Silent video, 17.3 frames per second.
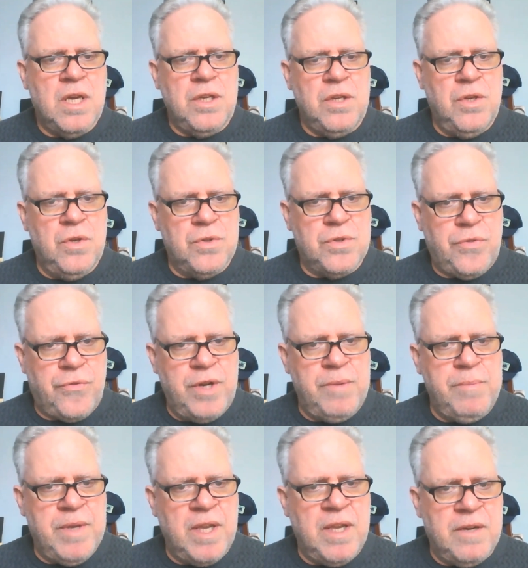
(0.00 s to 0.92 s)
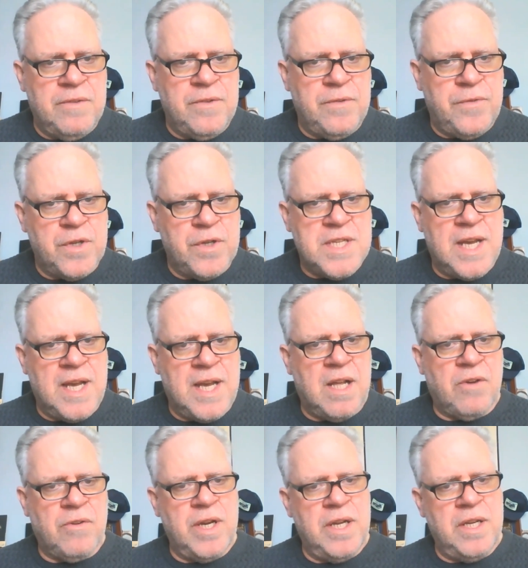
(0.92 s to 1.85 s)
use $3 million of it for
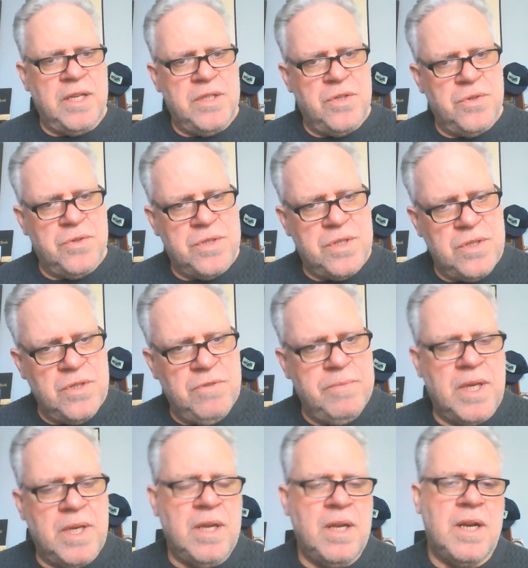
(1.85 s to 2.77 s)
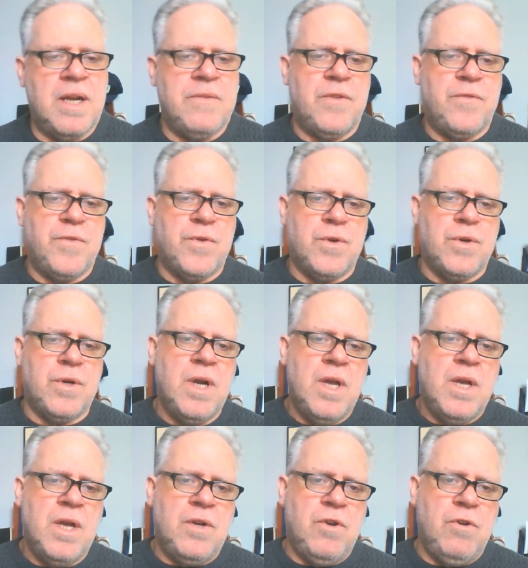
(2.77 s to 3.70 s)
salaries, use $2 million of it for
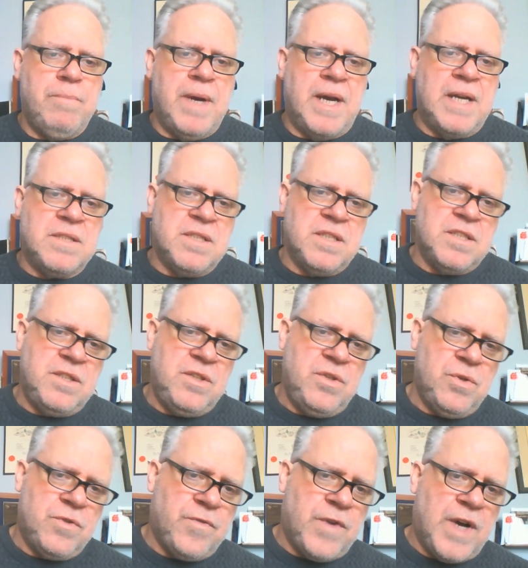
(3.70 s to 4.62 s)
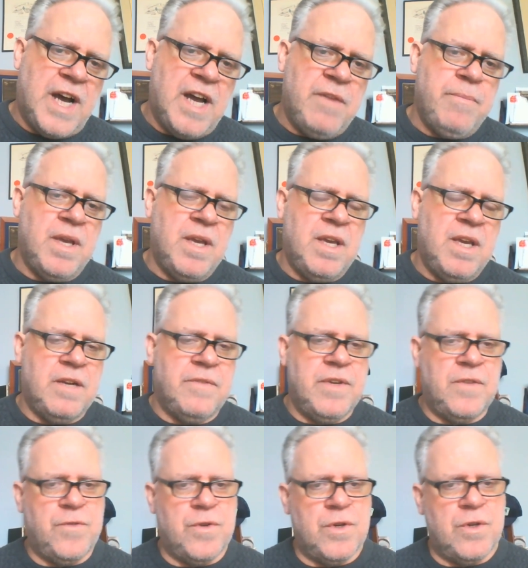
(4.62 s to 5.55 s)
new buses, use $5 million of
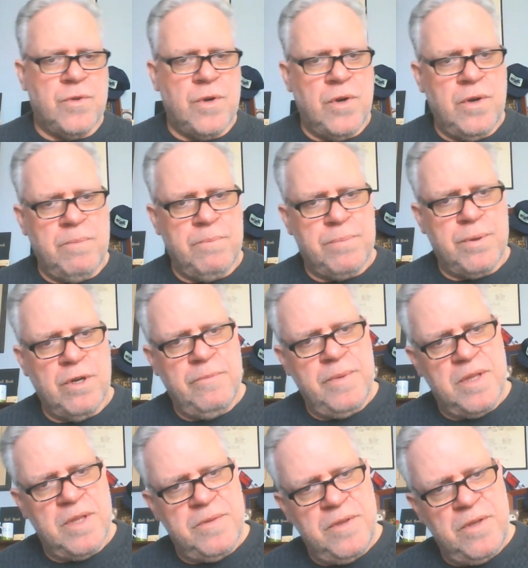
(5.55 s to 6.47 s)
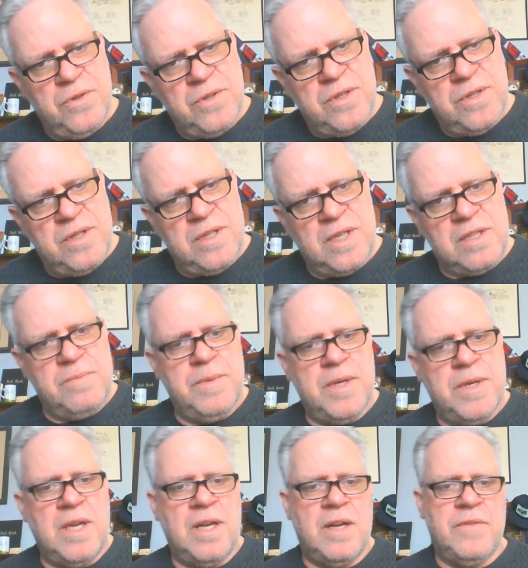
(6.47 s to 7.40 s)
it for road improvements, use $6
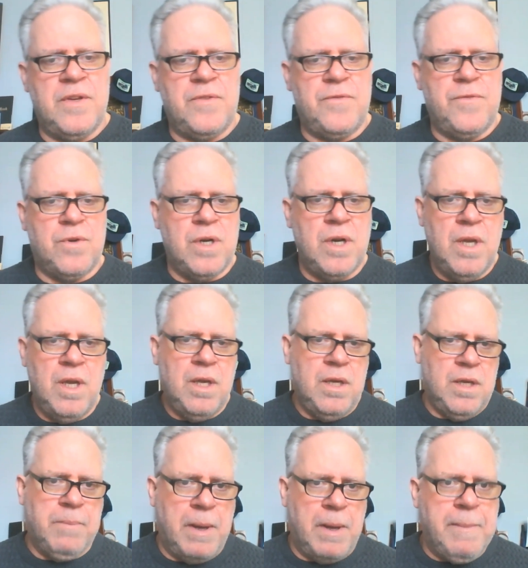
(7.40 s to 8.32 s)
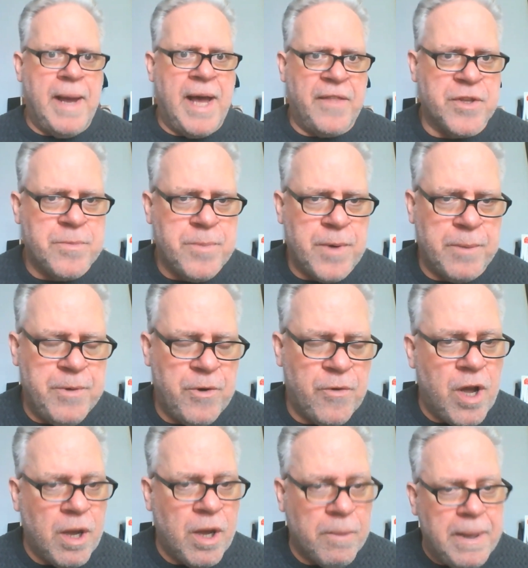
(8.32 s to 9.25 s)
million of it for, and my math is probably
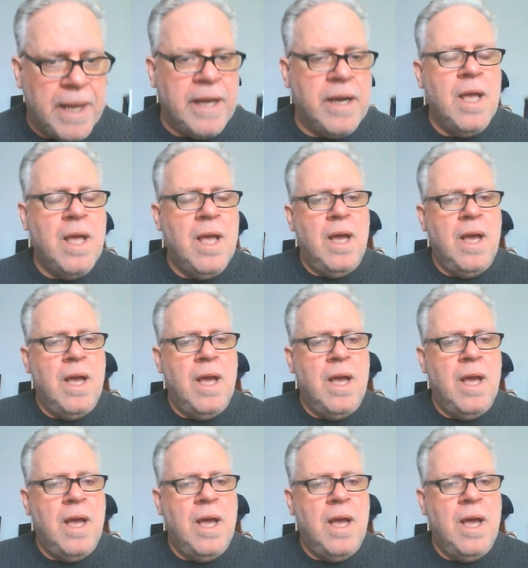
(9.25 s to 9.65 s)
wrong, but